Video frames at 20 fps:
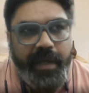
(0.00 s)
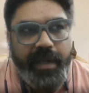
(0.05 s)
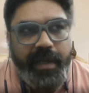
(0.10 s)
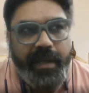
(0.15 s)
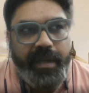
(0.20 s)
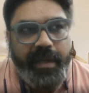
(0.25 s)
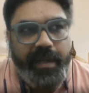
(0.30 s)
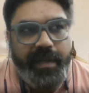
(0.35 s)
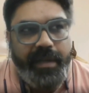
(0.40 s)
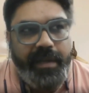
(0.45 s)

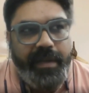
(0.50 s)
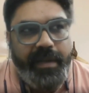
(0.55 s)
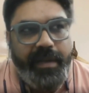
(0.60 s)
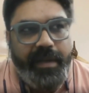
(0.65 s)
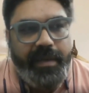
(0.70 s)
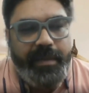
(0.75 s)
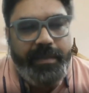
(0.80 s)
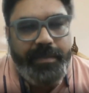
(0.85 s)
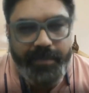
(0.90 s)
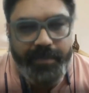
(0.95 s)

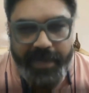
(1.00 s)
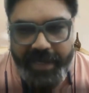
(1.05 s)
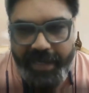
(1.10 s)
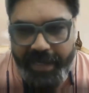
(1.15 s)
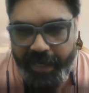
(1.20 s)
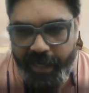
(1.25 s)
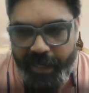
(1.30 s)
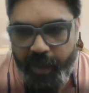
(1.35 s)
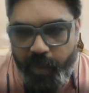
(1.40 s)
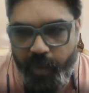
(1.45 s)
My
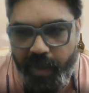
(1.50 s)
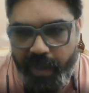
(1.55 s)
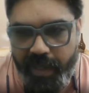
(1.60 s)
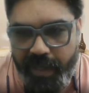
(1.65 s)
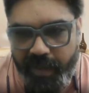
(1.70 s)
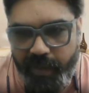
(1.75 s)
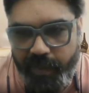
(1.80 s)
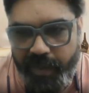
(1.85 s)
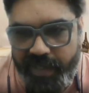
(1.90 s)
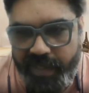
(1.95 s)
headquarters
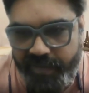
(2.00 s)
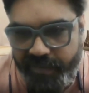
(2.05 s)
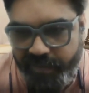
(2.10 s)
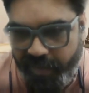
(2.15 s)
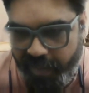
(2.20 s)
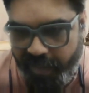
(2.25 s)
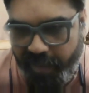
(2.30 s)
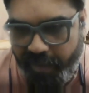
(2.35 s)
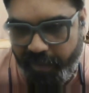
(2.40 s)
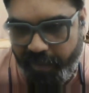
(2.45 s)
was
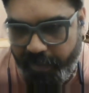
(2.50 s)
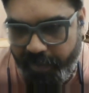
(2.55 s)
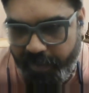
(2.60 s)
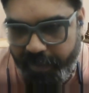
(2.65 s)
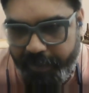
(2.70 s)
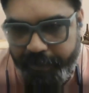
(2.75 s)
Farkhabad.